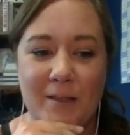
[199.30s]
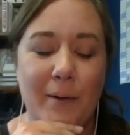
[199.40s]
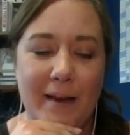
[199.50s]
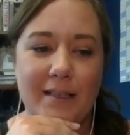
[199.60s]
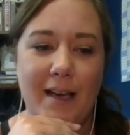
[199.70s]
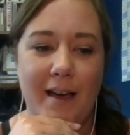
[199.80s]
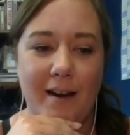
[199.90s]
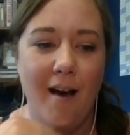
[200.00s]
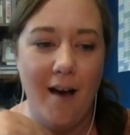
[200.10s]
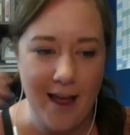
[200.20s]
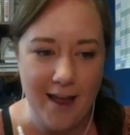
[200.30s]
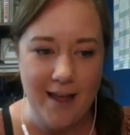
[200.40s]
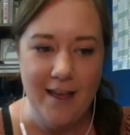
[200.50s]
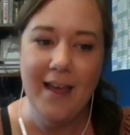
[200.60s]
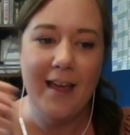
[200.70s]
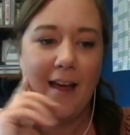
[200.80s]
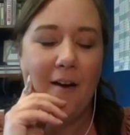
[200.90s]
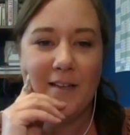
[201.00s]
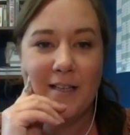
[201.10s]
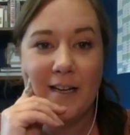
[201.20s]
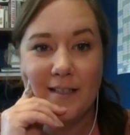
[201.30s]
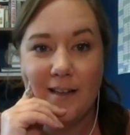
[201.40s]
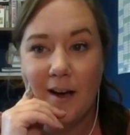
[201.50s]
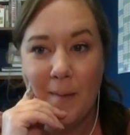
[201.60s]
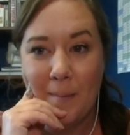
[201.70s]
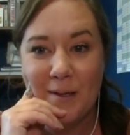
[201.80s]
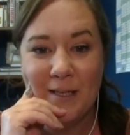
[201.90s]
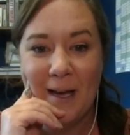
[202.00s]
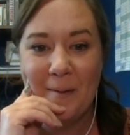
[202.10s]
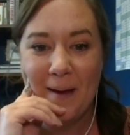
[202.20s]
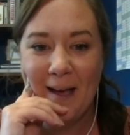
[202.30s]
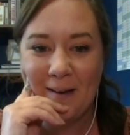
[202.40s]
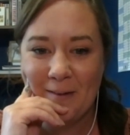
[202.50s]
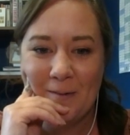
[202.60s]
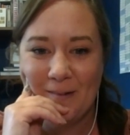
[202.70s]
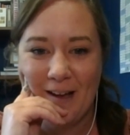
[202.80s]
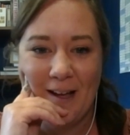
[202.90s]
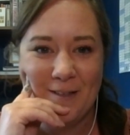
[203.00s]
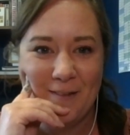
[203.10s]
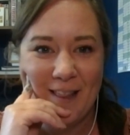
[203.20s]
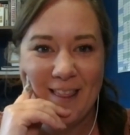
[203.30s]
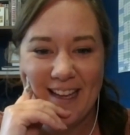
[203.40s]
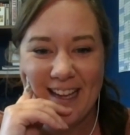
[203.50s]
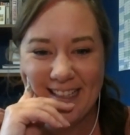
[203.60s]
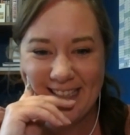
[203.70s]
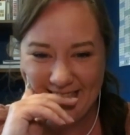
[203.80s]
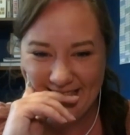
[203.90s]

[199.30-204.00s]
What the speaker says: So in turn, I encouraged her to start a membership and all kinds of other things.